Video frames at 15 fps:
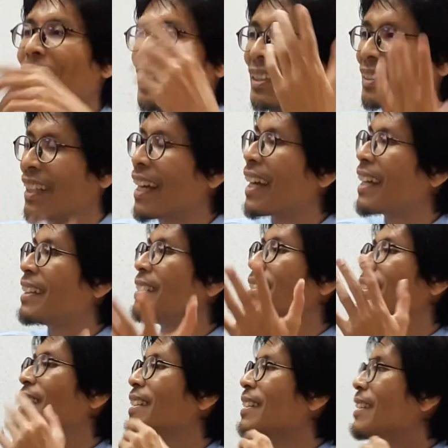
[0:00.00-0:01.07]
Then
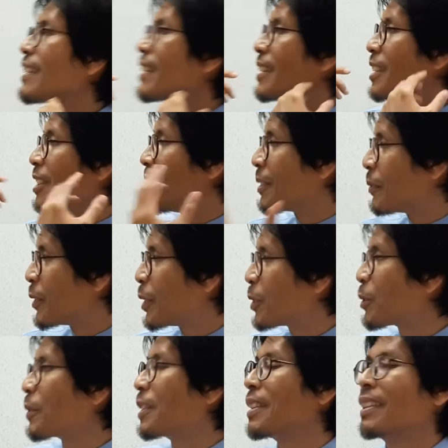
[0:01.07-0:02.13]
the
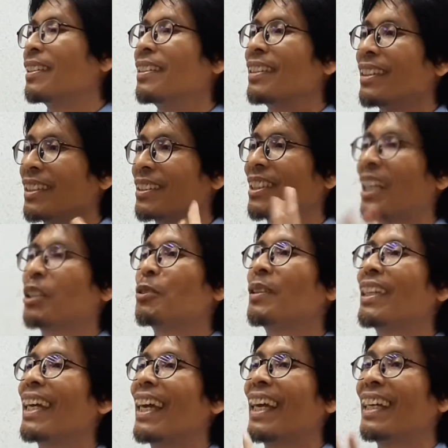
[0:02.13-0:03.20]
visual is
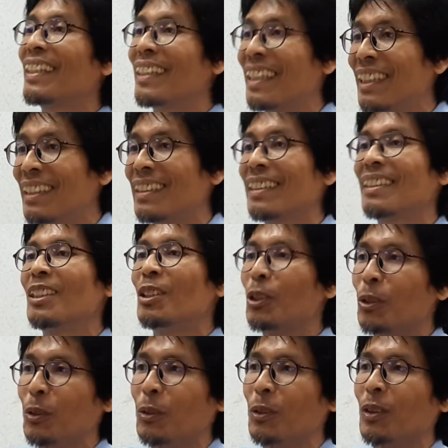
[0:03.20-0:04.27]
actually aiding you.
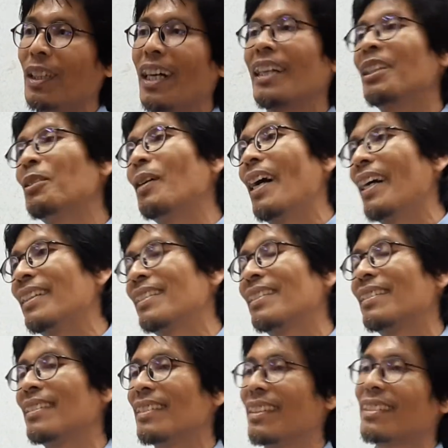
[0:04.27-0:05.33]
Otherwise,
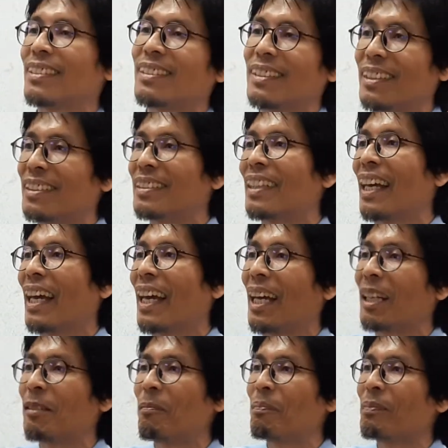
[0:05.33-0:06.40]
it's just
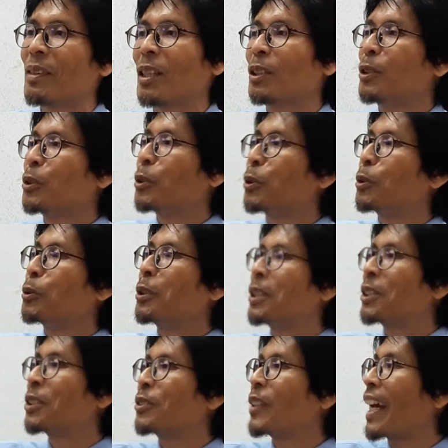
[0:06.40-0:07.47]
there to
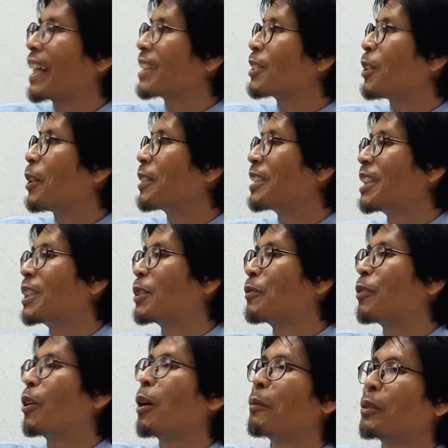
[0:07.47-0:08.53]
distract the audience
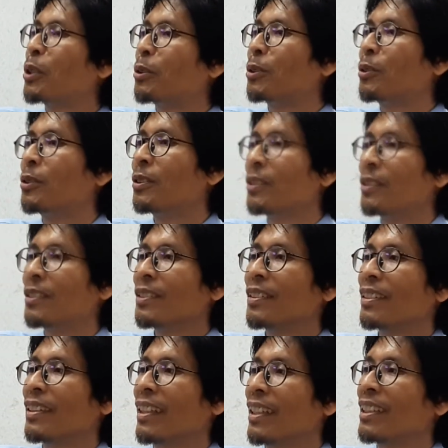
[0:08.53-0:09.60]
from you,
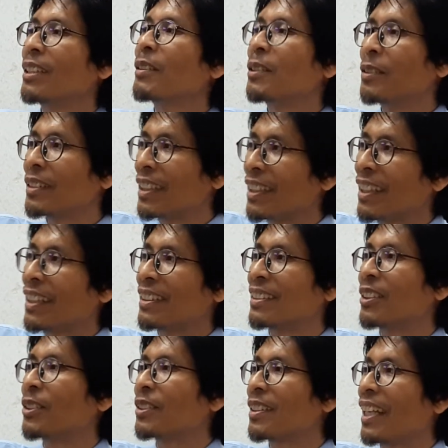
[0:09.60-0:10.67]
and they are looking at
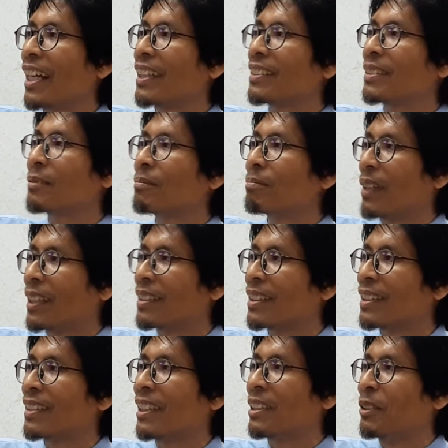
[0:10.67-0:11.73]
your slides better
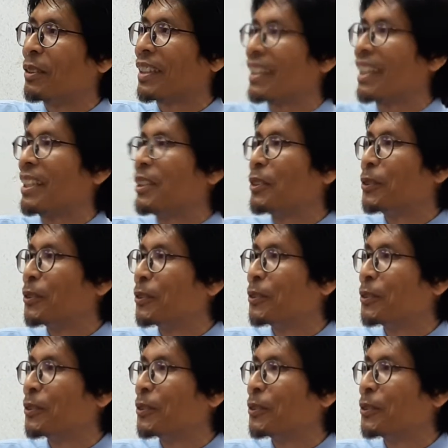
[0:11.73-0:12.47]
than looking at you.